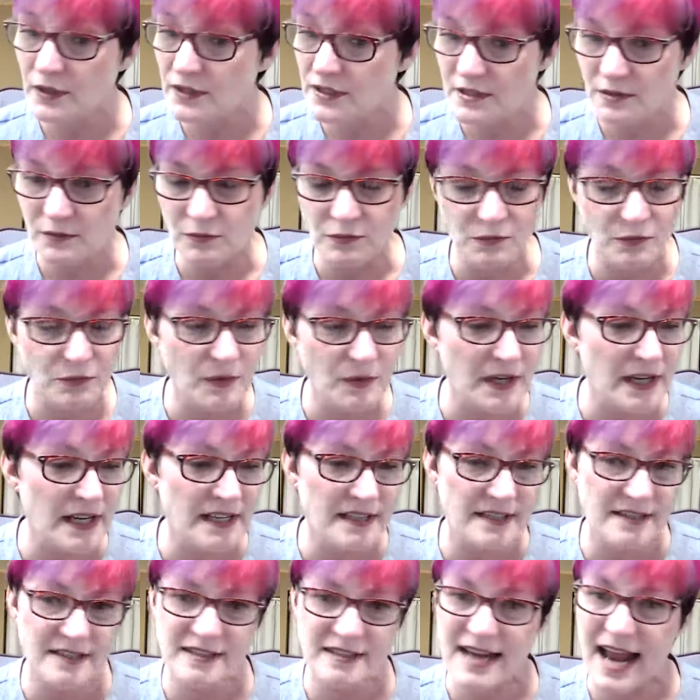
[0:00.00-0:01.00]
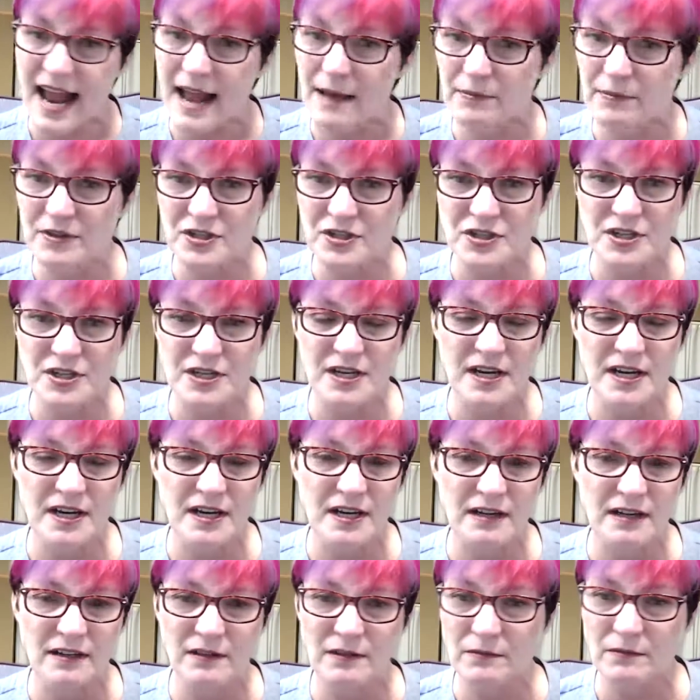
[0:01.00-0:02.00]

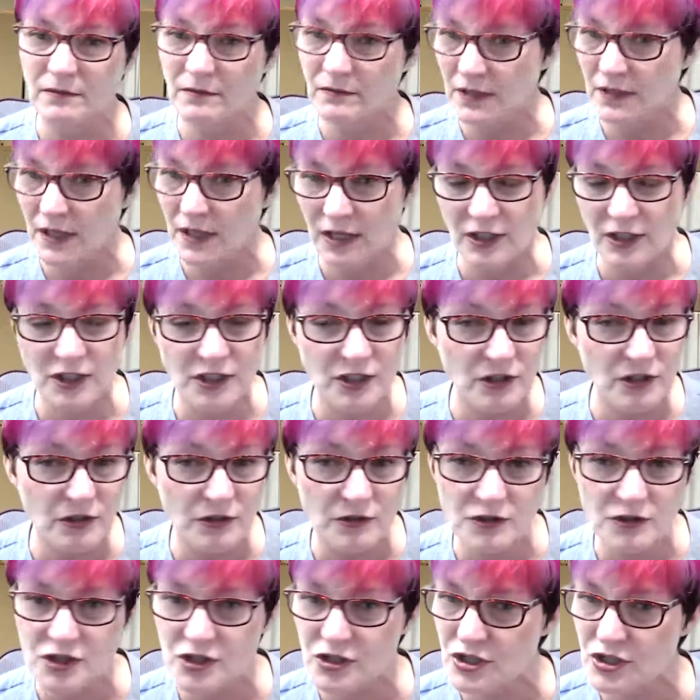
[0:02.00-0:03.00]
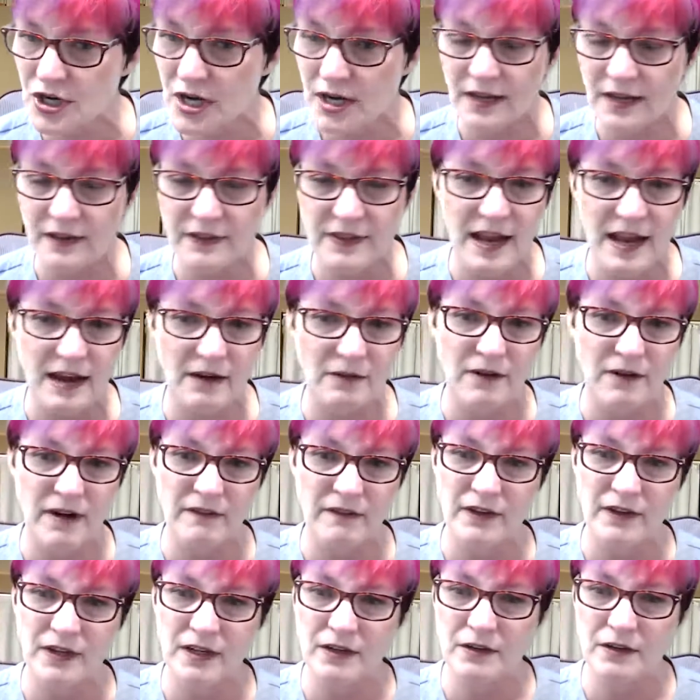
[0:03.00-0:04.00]
reestablishing a huge chunk of that
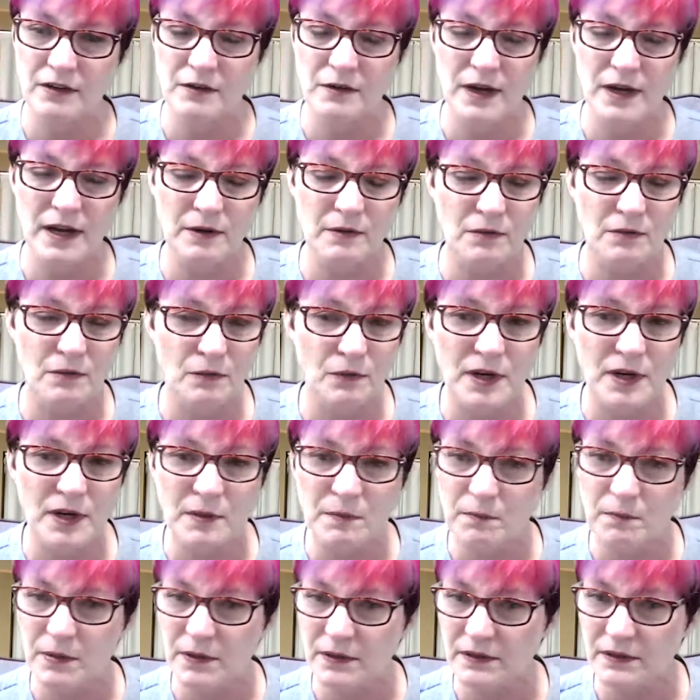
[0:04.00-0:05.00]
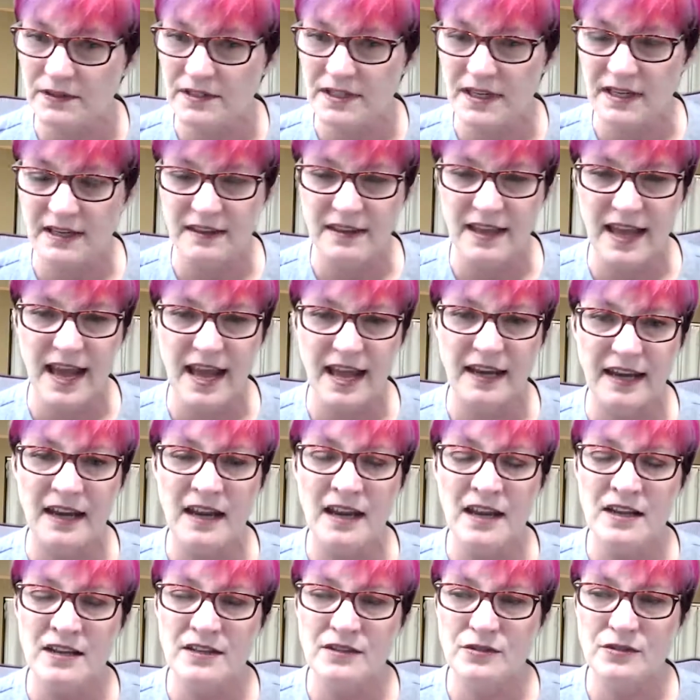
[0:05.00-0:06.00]
revenue and rebuilding that
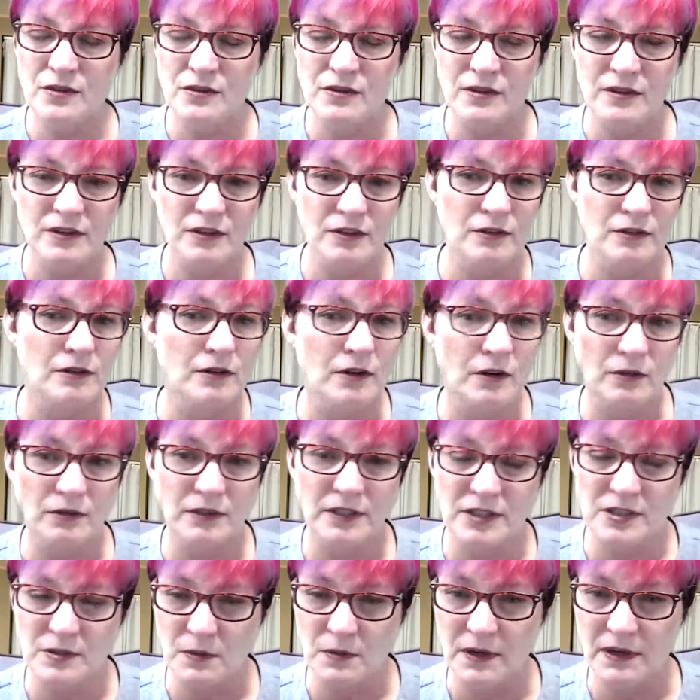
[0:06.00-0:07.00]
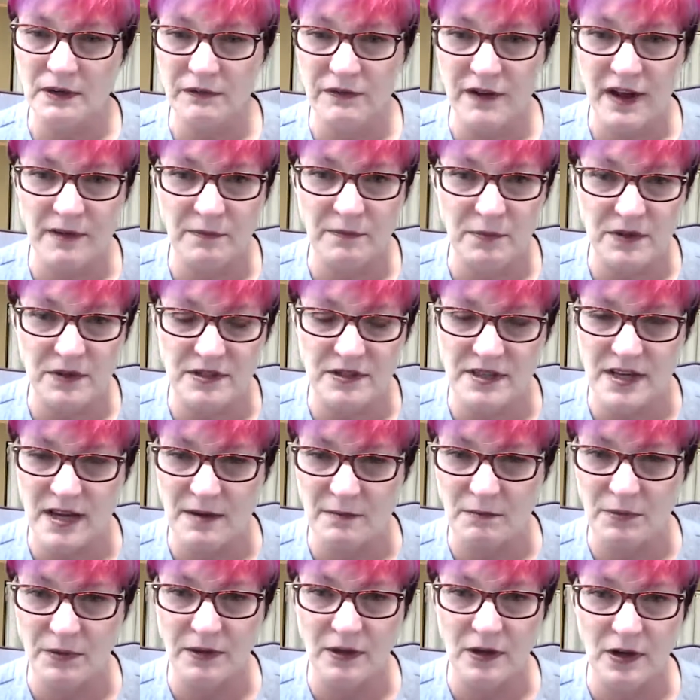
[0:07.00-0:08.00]
so that you're only
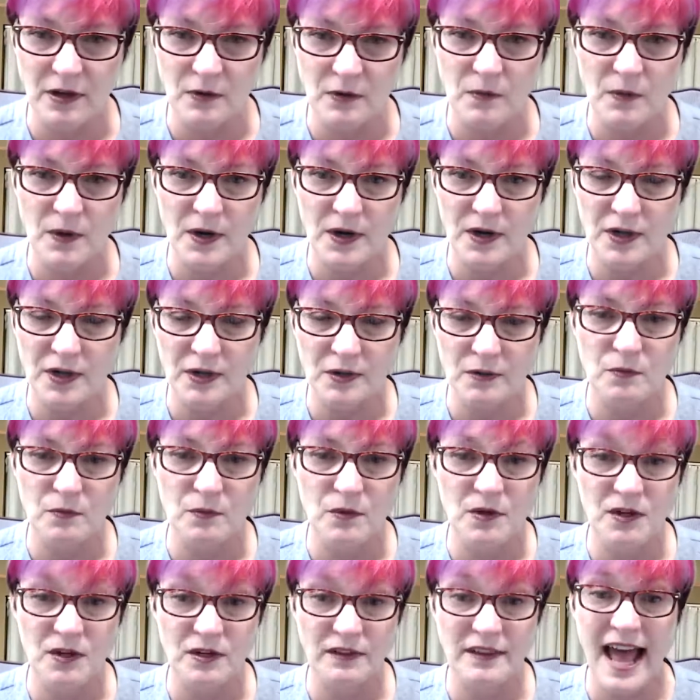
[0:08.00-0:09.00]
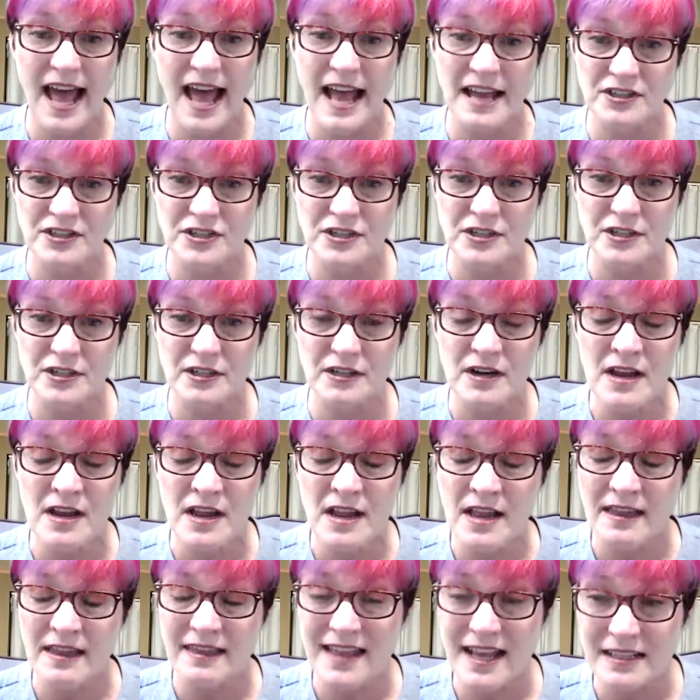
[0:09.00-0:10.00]
25% below where you were last year.
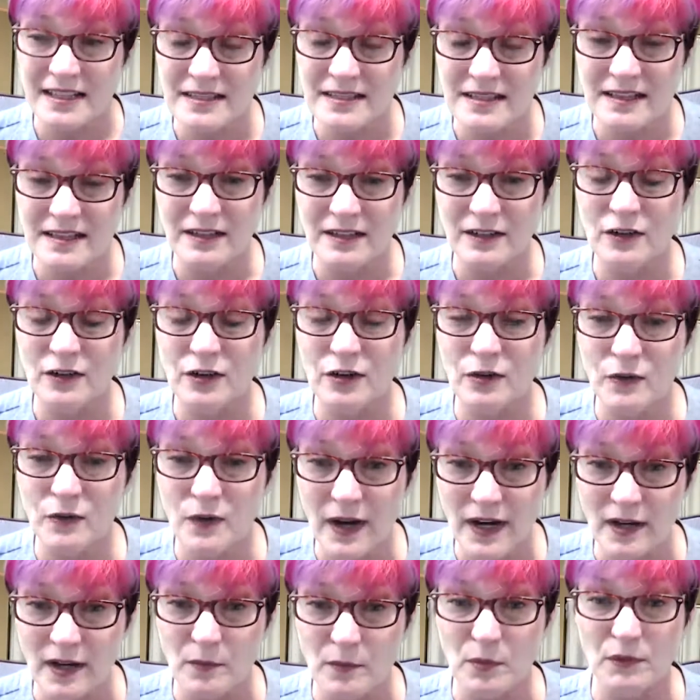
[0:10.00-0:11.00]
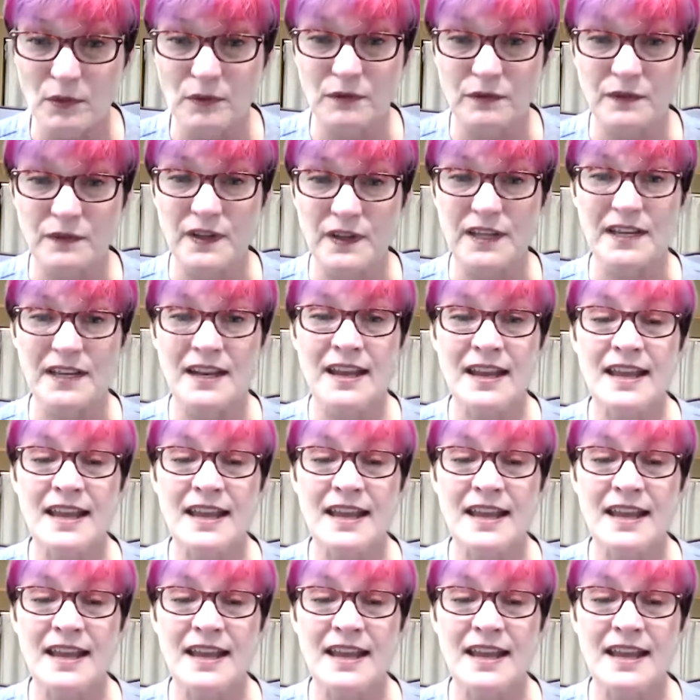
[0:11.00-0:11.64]
That's an incredible feat.